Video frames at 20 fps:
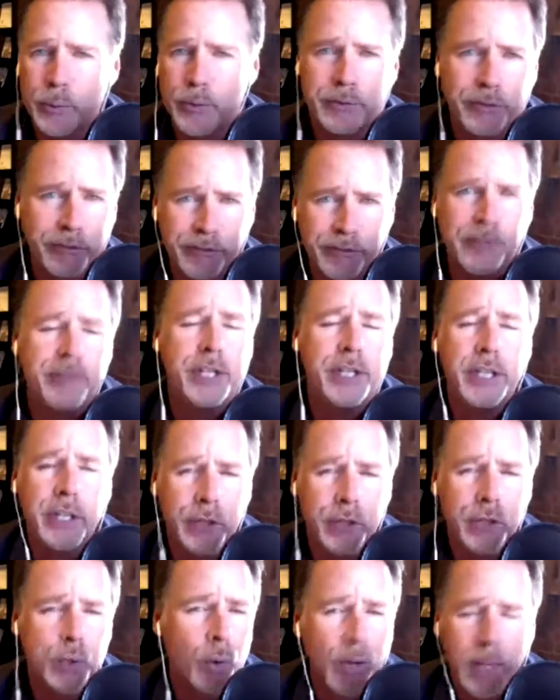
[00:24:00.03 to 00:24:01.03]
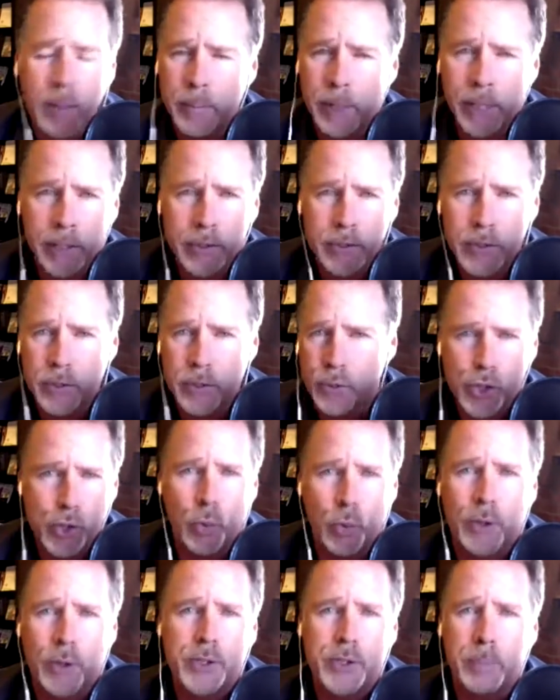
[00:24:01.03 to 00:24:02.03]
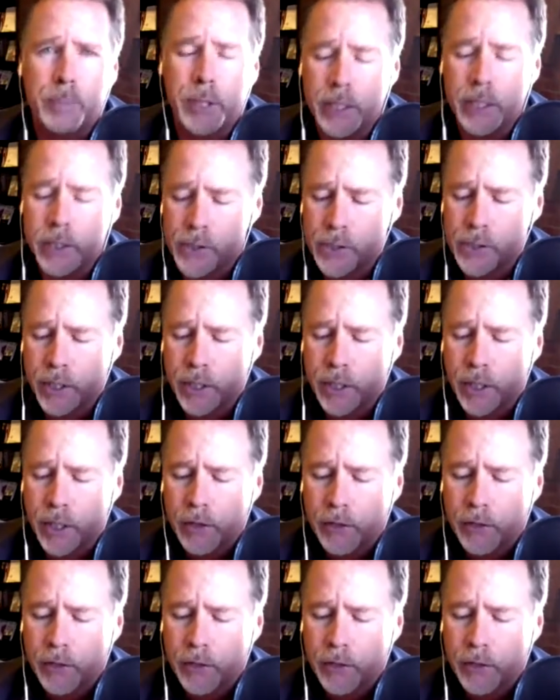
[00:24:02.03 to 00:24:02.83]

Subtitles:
but it was for 15 to 20 minutes, so short speech.